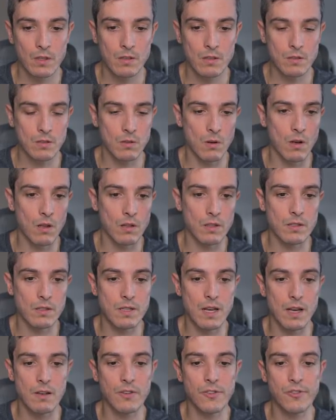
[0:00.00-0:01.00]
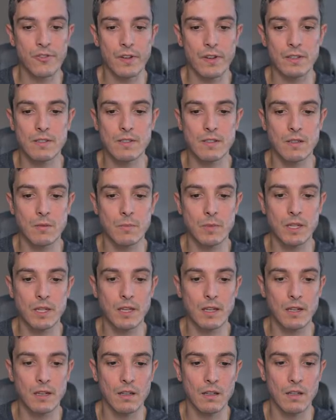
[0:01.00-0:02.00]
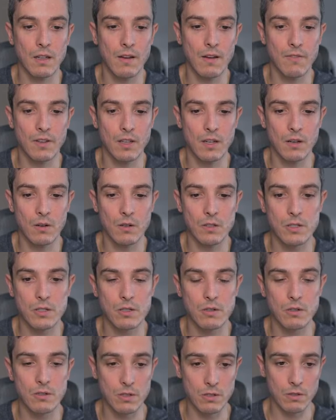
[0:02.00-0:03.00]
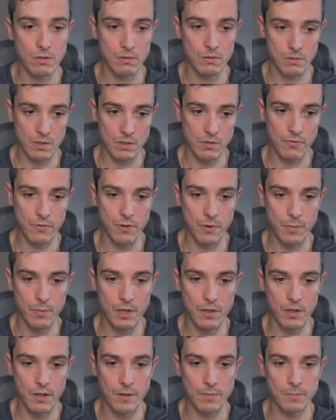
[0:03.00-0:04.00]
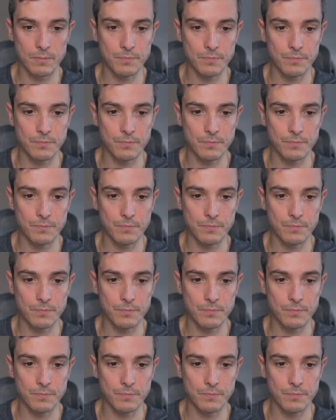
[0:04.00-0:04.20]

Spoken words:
So all the sound effects at the beginning of that video I showed you is from here.